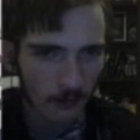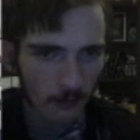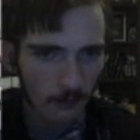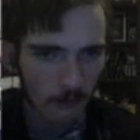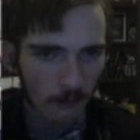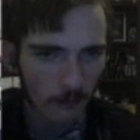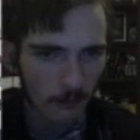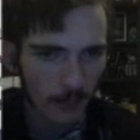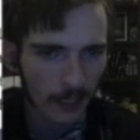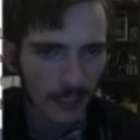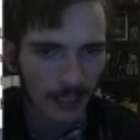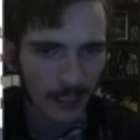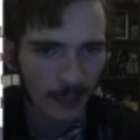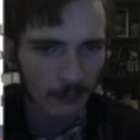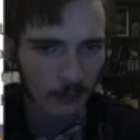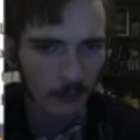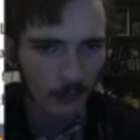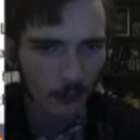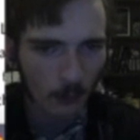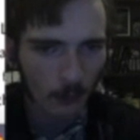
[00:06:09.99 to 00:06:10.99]
beating him
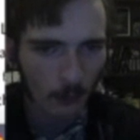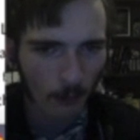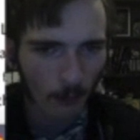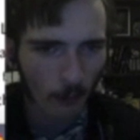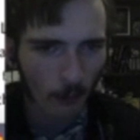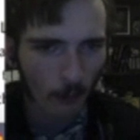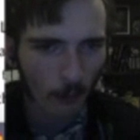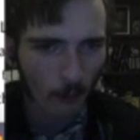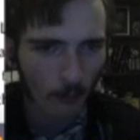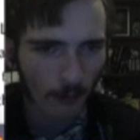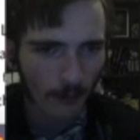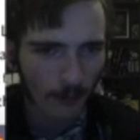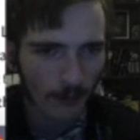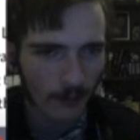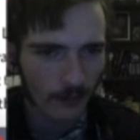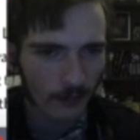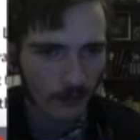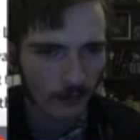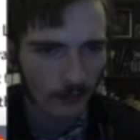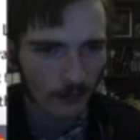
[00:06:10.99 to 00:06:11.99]
to a pulp,
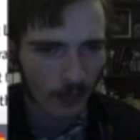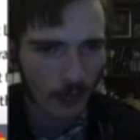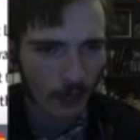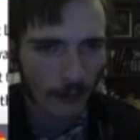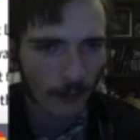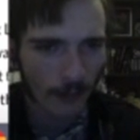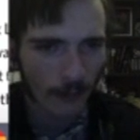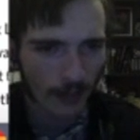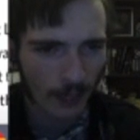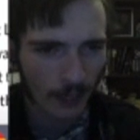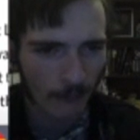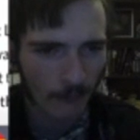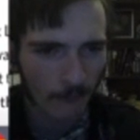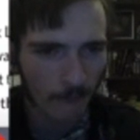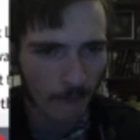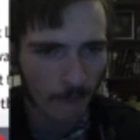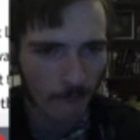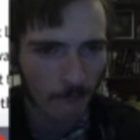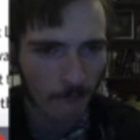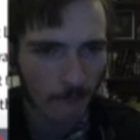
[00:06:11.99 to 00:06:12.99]
and scalping
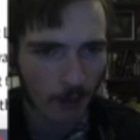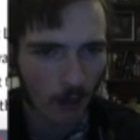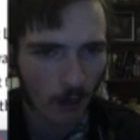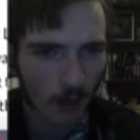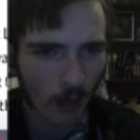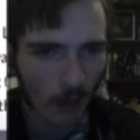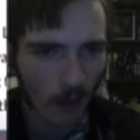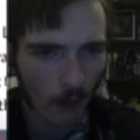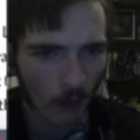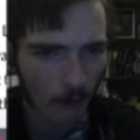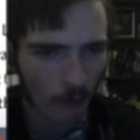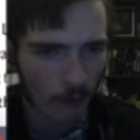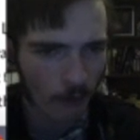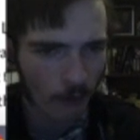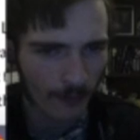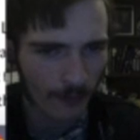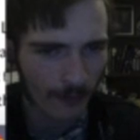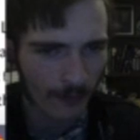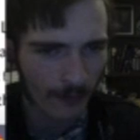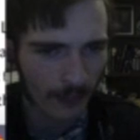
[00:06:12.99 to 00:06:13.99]
him, all while
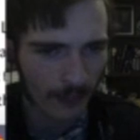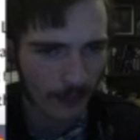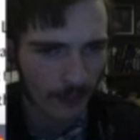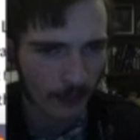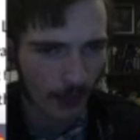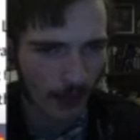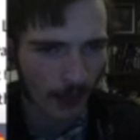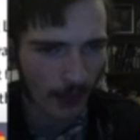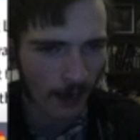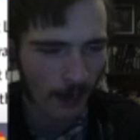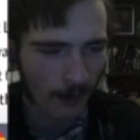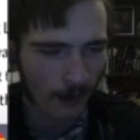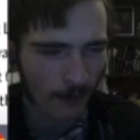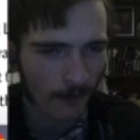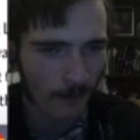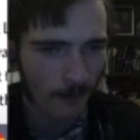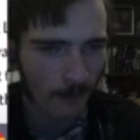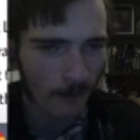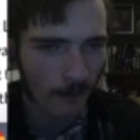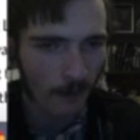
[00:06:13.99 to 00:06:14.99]
streaming the entire
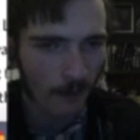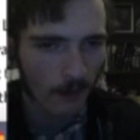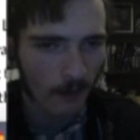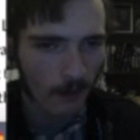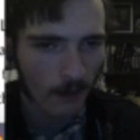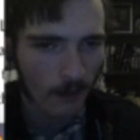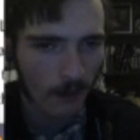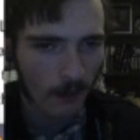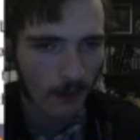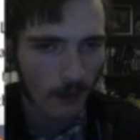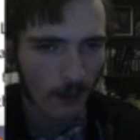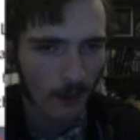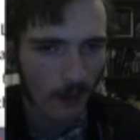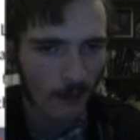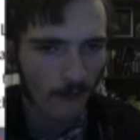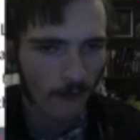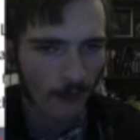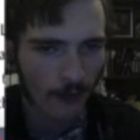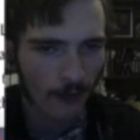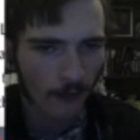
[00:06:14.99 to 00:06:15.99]

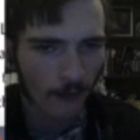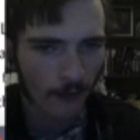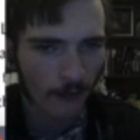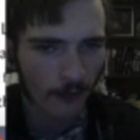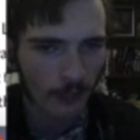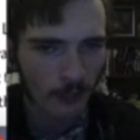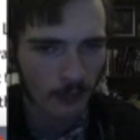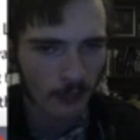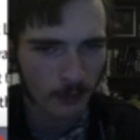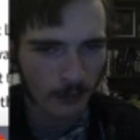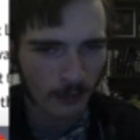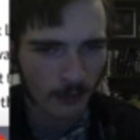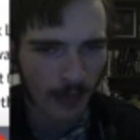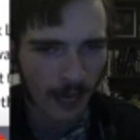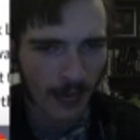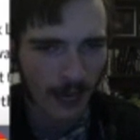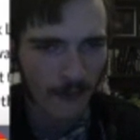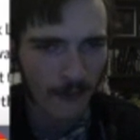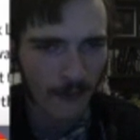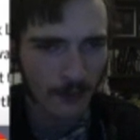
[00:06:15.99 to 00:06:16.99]
event to Facebook
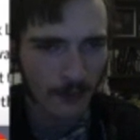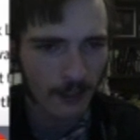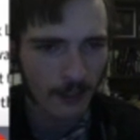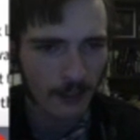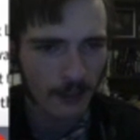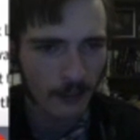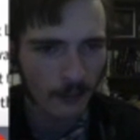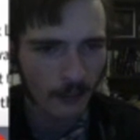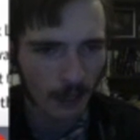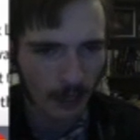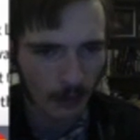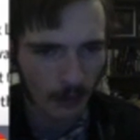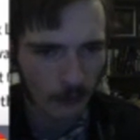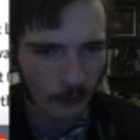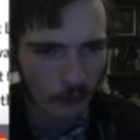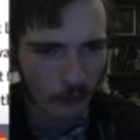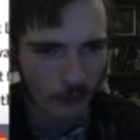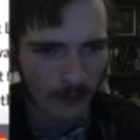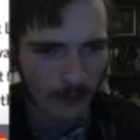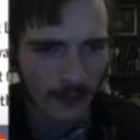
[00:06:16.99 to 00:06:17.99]
Live is not
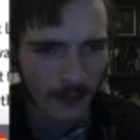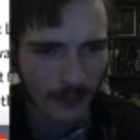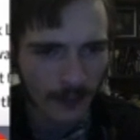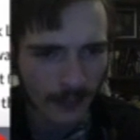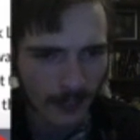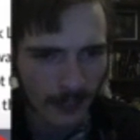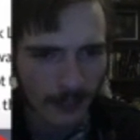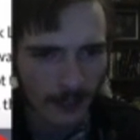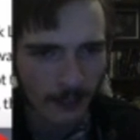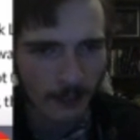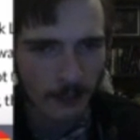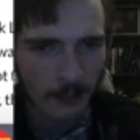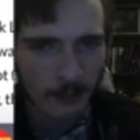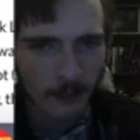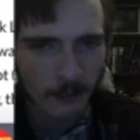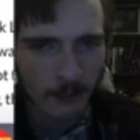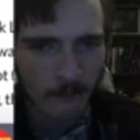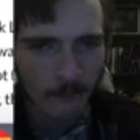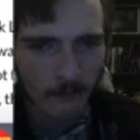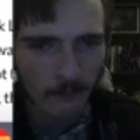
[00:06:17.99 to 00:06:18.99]
stupidity.
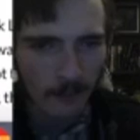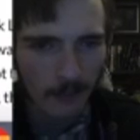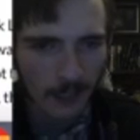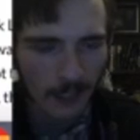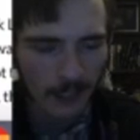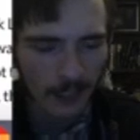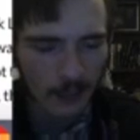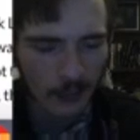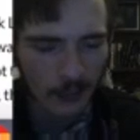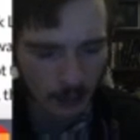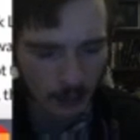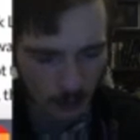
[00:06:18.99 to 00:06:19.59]
It's just